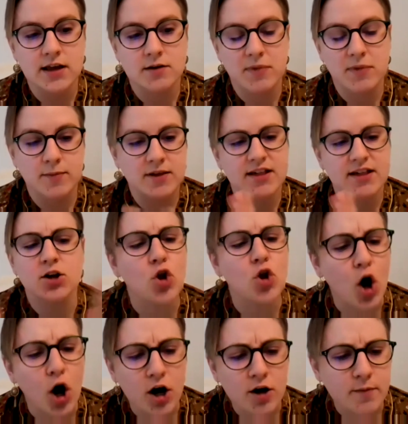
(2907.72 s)
in maybe like a
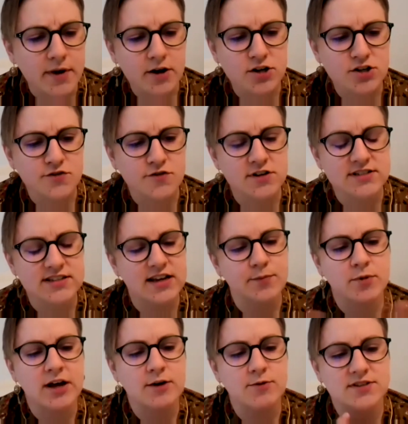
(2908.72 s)
long marriage, for
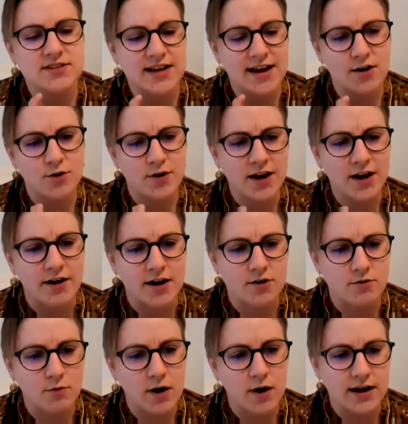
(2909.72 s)
example, I would say, I don't care.
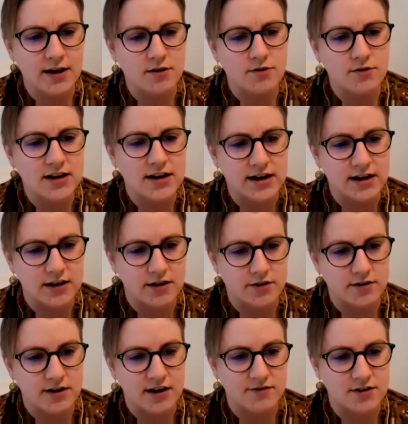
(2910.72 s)
I don't need any other
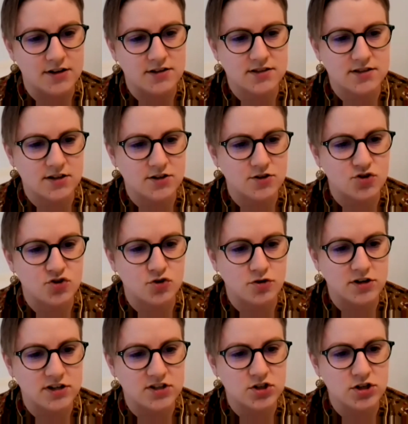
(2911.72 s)
evidence. Like, your
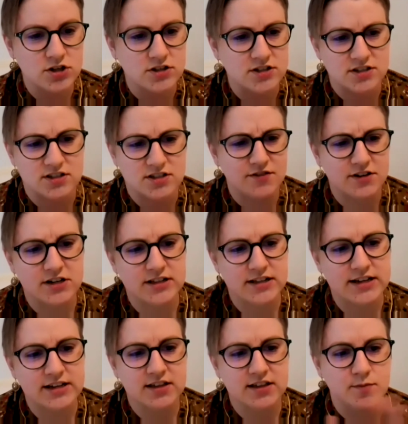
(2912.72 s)
story's good. This is a very
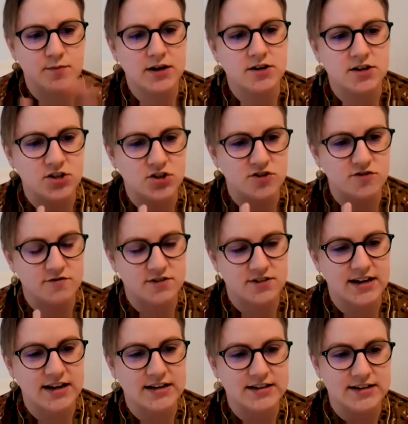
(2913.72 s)
lengthy marriage. You
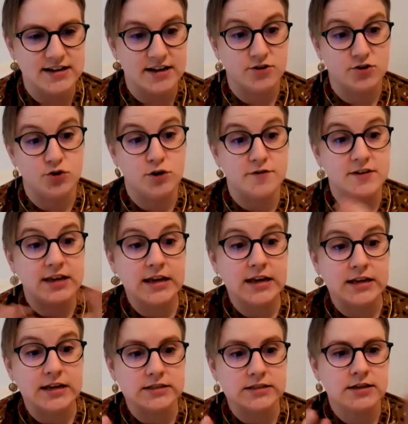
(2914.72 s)
reside together. You have
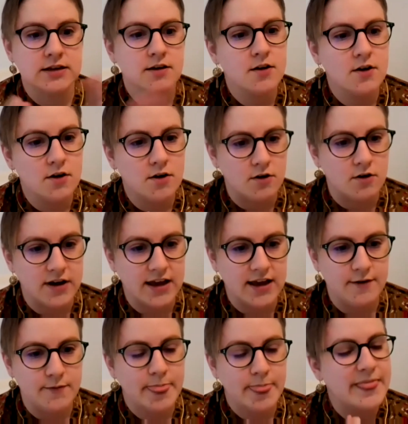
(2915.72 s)
kids.
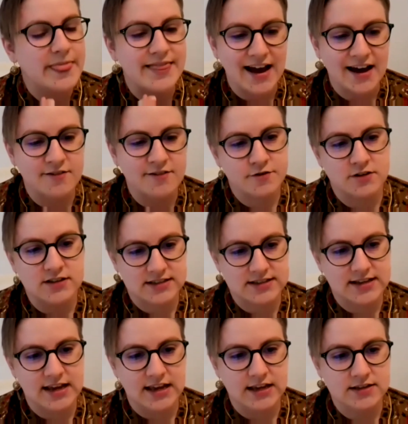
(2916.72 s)
Okay, not for this
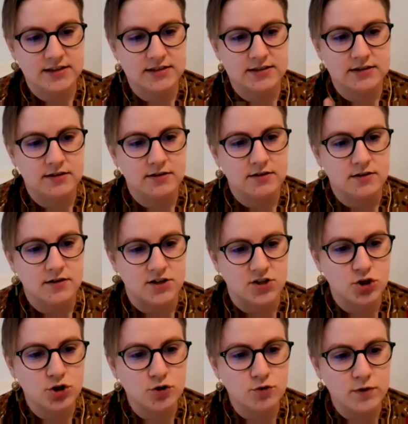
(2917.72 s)
case. A
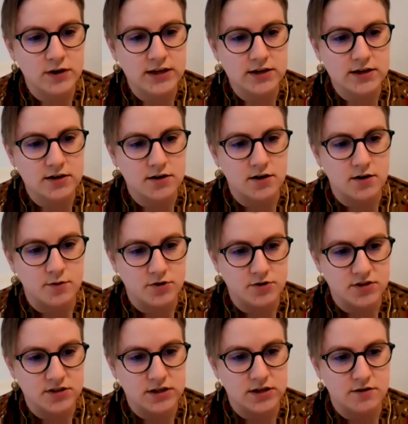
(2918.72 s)
2-week
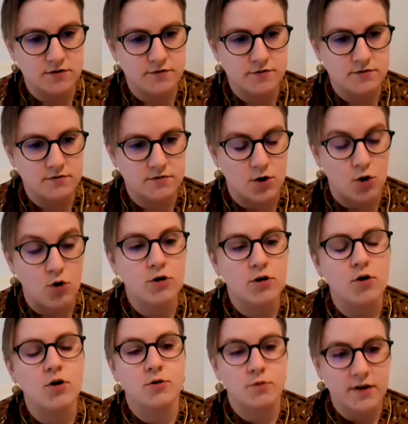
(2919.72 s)
abusive,
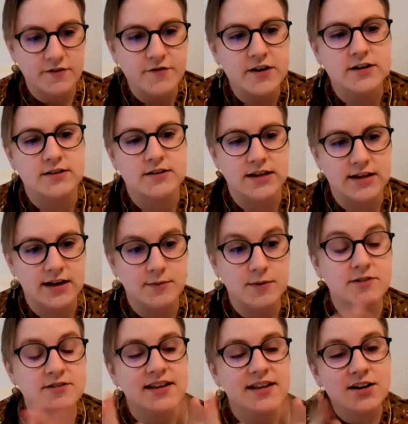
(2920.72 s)
horrifically. I
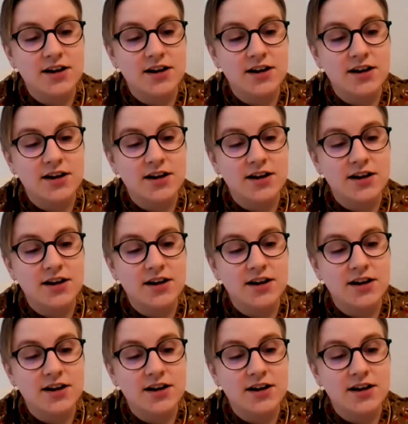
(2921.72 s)
mean,